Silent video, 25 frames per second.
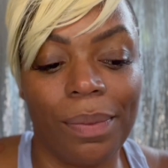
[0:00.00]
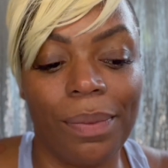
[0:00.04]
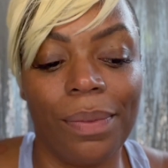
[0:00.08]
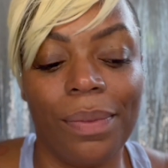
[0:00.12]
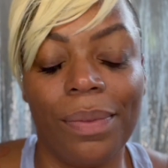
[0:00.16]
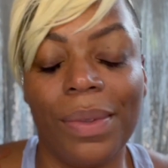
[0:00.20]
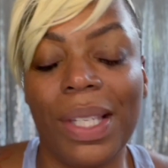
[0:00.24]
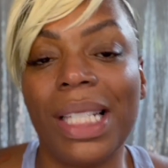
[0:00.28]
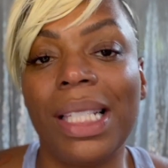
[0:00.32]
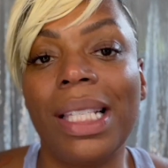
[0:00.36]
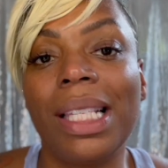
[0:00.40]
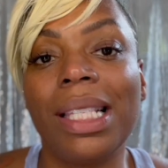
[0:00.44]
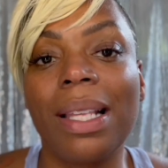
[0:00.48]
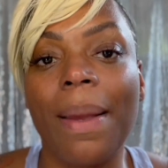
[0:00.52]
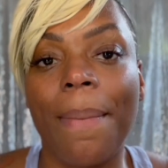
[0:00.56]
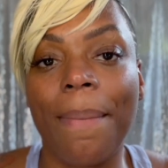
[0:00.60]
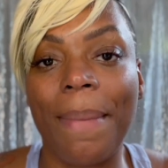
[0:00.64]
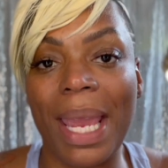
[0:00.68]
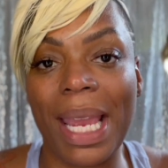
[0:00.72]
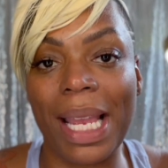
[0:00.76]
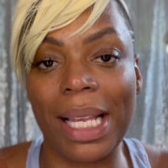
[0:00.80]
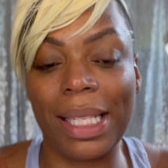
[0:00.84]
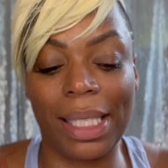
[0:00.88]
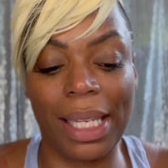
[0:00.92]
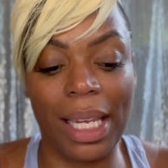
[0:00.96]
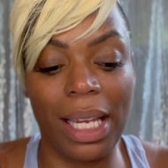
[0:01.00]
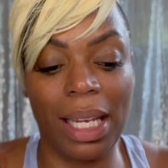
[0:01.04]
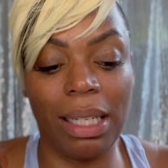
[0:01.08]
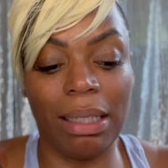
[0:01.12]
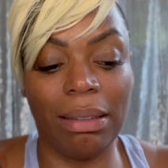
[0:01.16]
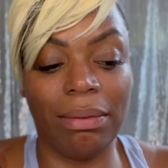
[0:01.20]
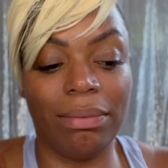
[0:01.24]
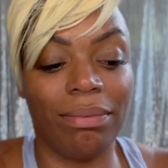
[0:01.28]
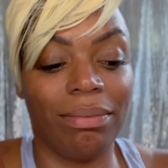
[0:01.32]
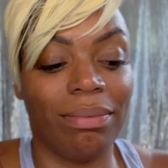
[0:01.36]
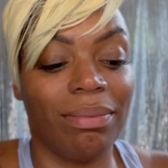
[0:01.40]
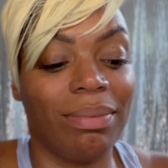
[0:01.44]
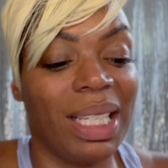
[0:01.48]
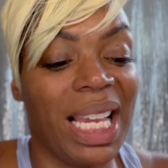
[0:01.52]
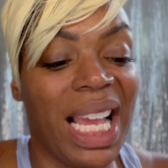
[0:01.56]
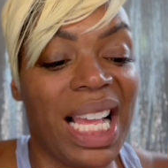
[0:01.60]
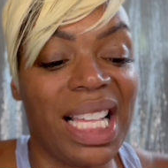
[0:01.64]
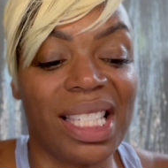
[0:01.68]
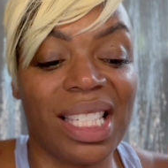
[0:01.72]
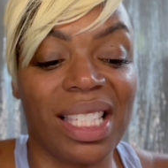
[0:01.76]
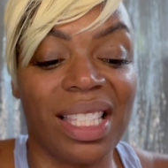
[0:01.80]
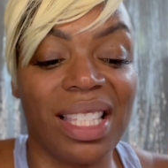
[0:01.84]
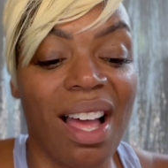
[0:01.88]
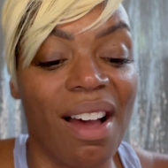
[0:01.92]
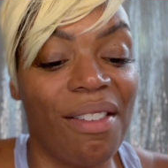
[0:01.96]
This is amazing.
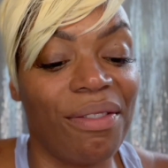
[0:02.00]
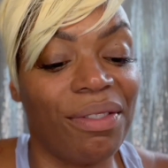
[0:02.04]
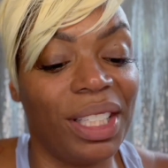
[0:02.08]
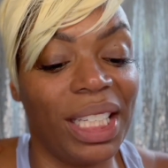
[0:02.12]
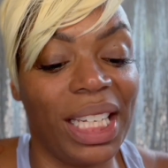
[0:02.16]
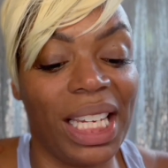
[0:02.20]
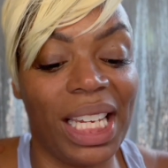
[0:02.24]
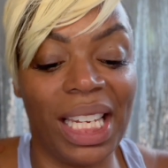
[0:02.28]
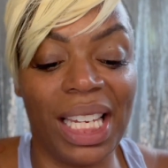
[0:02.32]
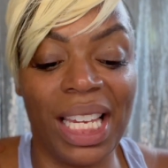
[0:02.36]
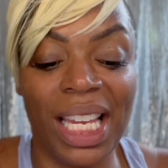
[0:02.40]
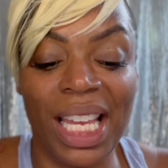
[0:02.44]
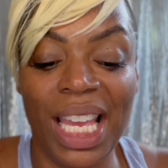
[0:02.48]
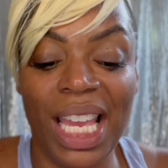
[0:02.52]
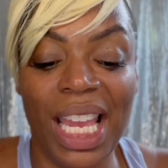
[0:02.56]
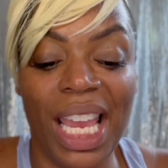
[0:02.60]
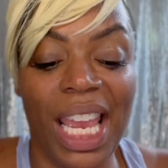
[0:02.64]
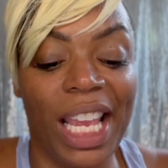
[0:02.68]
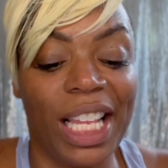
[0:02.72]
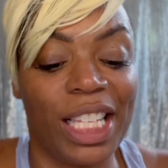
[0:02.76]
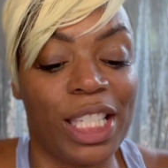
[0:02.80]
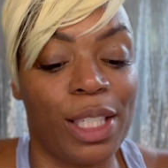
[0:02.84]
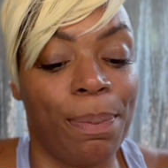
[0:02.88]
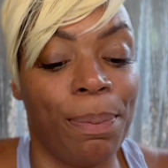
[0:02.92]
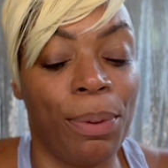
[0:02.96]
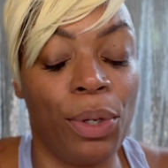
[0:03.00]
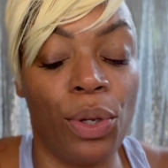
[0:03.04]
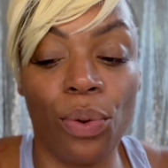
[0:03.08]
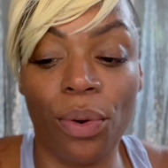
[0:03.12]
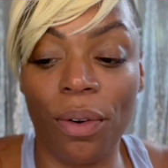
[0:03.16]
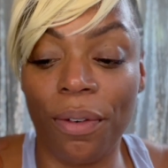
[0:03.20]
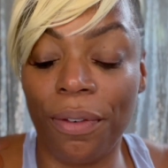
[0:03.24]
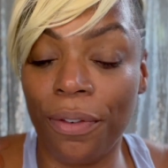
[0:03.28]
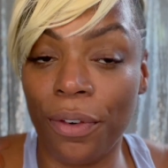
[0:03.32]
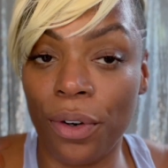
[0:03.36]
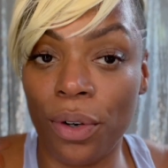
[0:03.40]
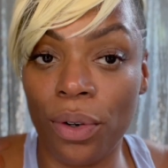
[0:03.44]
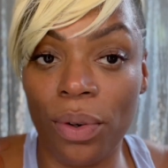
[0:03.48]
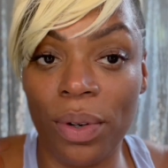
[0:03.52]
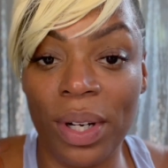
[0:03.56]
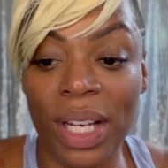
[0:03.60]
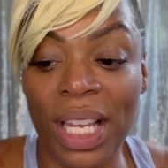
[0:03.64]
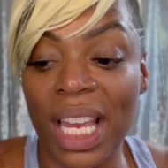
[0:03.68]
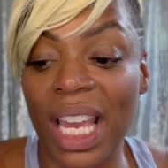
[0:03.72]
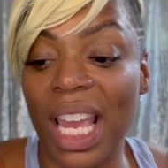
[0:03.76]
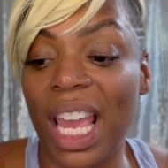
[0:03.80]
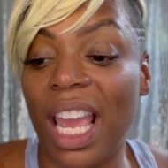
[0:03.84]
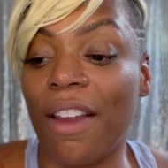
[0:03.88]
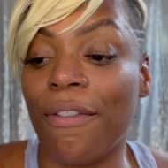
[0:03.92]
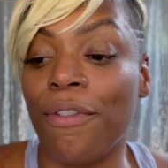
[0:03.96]
It's lovely. It's beautiful.
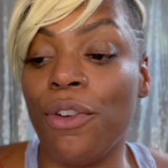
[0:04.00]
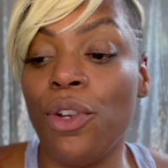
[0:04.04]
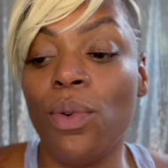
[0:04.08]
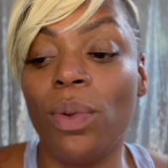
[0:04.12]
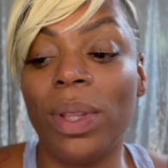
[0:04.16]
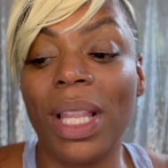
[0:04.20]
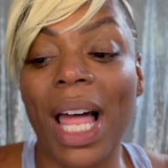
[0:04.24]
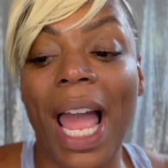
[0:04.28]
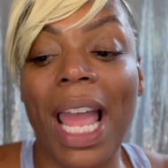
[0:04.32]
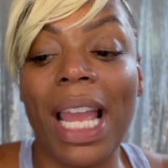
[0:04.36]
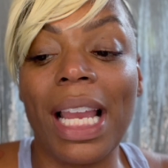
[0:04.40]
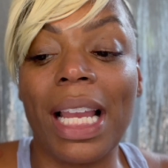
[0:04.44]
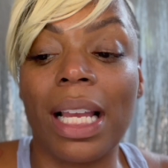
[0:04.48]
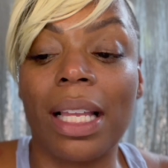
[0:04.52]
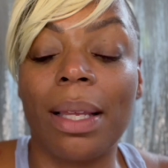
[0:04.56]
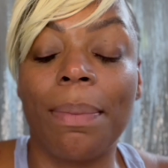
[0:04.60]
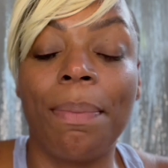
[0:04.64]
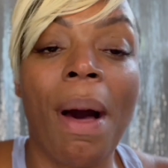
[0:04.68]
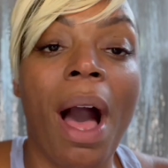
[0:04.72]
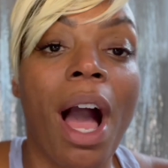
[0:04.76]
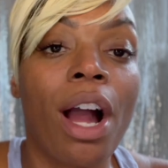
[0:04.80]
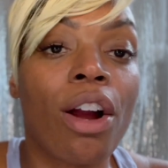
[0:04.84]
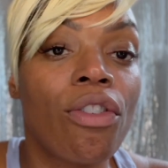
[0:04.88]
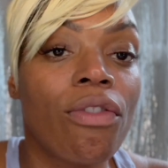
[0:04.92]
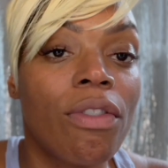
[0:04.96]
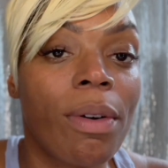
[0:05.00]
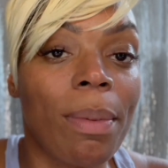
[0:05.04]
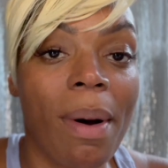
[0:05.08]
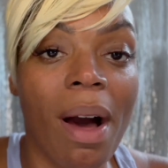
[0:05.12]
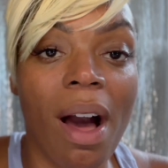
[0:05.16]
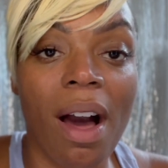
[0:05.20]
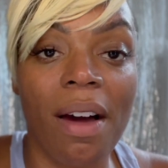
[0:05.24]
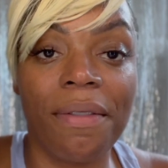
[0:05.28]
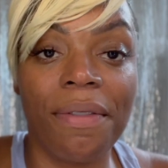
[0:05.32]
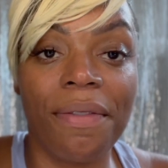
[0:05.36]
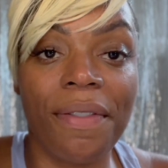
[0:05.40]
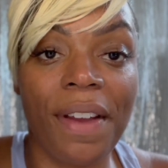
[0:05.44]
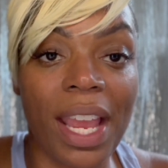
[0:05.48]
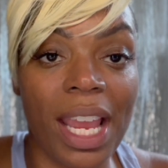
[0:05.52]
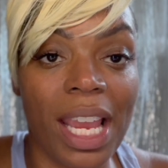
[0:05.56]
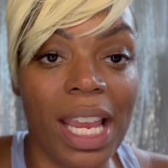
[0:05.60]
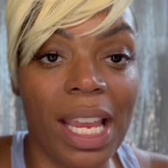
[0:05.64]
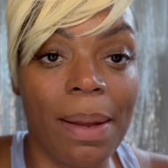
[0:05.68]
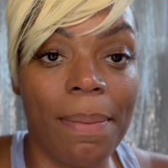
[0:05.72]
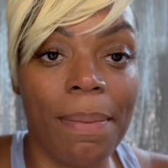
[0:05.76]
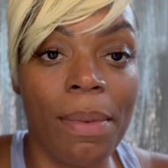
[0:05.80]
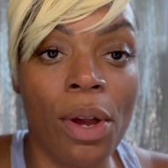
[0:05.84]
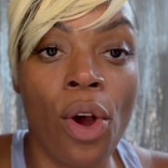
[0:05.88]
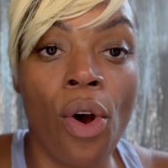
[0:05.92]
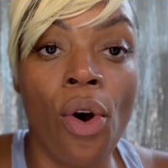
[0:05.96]
If you like Paco Rabanne
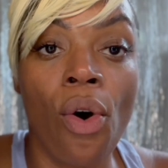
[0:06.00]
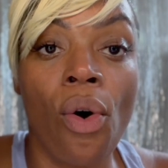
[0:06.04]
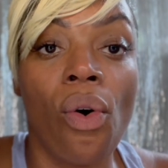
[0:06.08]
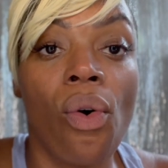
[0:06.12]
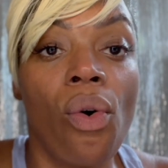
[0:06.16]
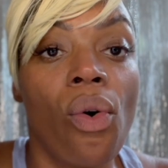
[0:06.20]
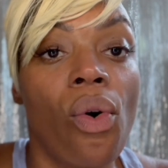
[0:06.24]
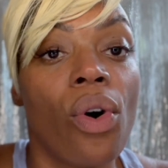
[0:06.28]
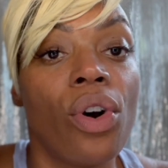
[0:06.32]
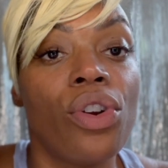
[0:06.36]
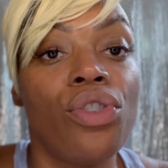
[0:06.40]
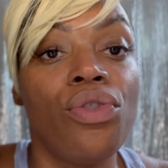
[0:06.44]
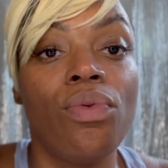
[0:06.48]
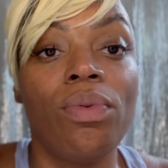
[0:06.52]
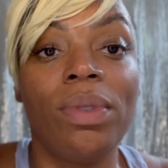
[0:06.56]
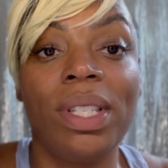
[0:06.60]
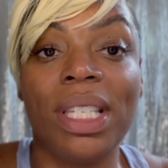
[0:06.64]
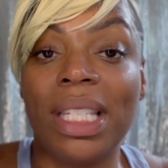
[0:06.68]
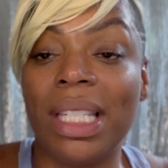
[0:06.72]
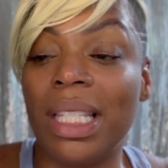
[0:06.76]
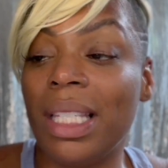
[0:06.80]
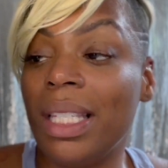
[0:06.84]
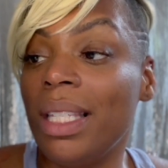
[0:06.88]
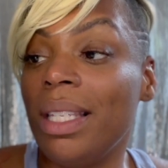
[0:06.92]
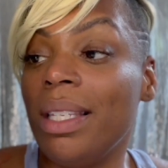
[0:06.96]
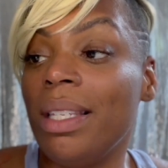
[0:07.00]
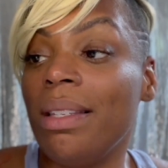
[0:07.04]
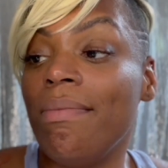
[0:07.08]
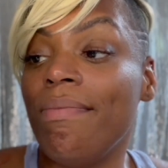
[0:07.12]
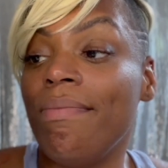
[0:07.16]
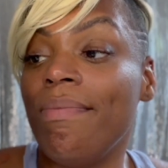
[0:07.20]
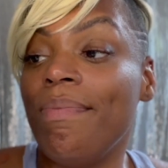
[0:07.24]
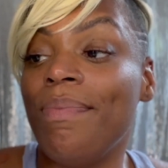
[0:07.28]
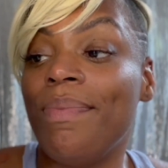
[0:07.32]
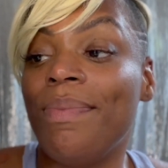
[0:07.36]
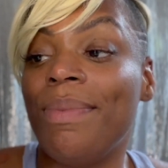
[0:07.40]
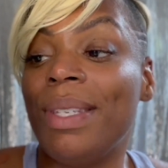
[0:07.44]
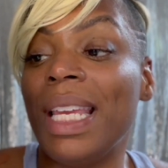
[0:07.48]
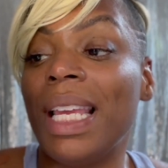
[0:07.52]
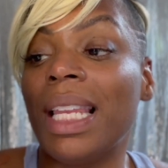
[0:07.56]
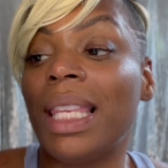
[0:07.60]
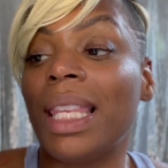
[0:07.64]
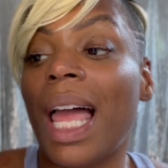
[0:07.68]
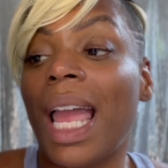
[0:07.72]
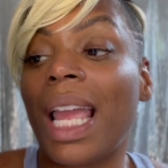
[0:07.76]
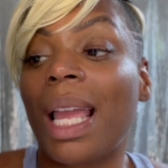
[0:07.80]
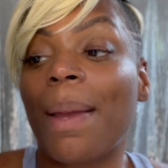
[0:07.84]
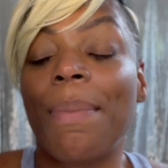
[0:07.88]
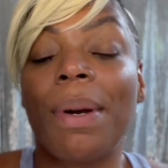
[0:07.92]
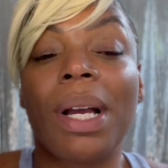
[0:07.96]
Fame or you didn't
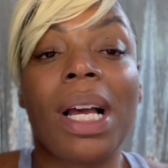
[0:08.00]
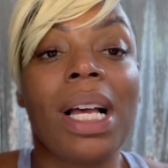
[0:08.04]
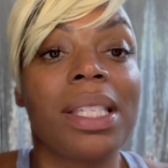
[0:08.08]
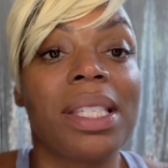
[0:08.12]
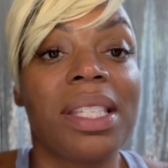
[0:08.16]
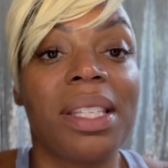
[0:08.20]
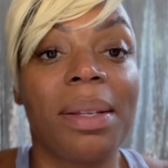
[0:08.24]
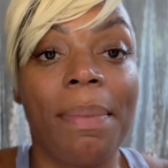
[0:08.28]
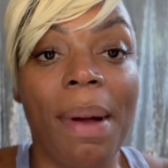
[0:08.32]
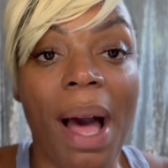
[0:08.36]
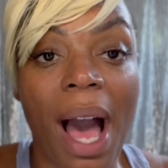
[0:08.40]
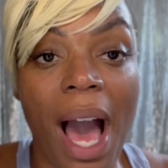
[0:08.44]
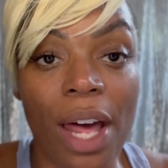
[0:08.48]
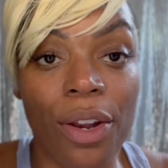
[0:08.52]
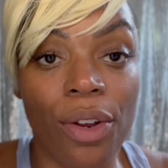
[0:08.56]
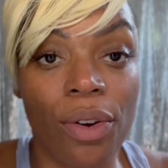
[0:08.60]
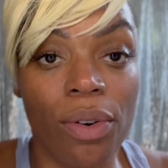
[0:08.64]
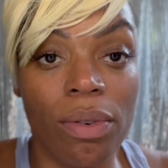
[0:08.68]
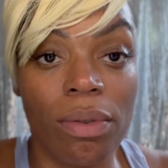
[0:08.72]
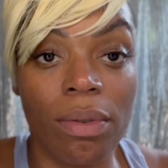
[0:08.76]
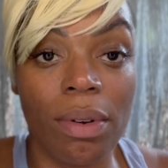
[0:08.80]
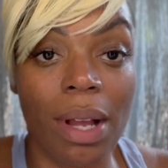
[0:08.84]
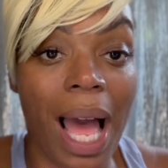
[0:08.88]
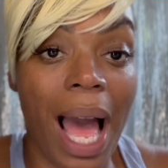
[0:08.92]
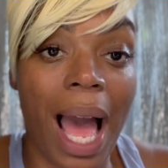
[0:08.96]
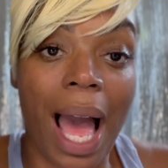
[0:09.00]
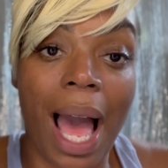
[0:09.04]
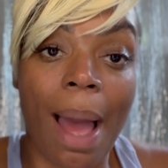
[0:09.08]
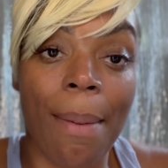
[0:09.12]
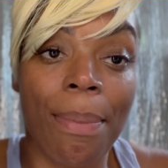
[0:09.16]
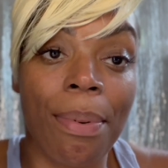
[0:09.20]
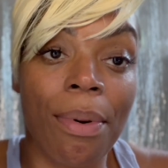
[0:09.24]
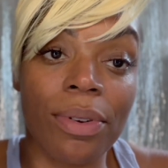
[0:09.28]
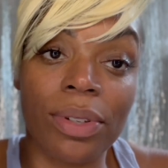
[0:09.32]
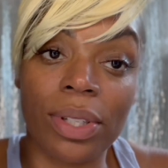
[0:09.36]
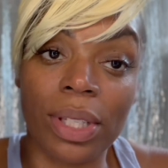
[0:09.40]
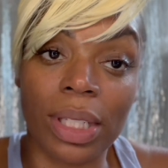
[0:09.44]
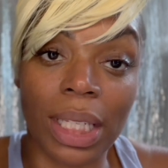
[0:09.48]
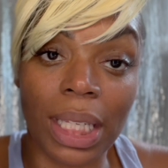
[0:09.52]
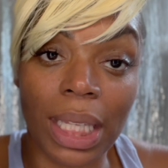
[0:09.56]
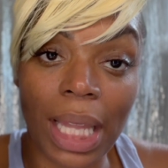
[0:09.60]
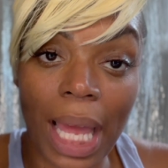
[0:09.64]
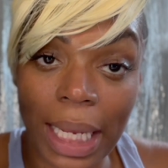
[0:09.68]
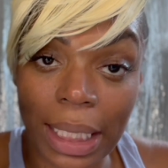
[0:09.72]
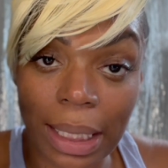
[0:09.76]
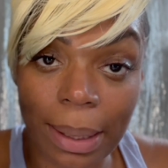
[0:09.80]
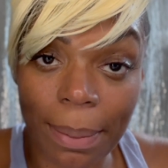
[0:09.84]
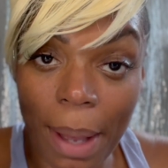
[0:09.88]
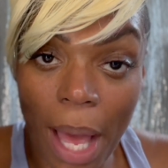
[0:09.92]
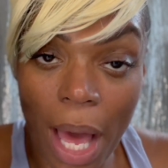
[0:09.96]
like it because of the bottle, I personally
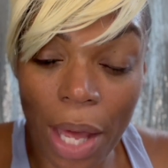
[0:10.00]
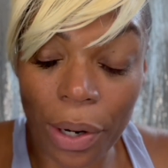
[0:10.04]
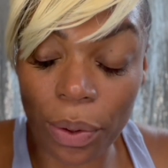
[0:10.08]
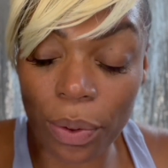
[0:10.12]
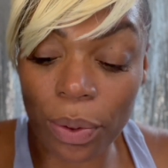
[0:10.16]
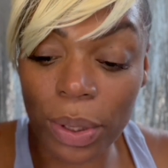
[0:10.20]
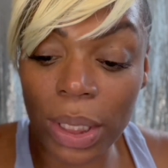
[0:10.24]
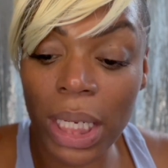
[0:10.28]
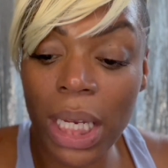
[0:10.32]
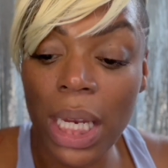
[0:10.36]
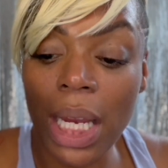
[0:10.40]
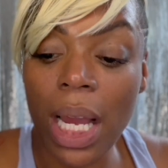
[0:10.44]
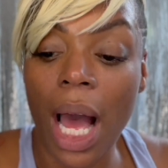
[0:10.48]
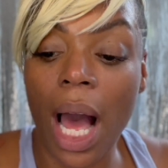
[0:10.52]
like the bottle.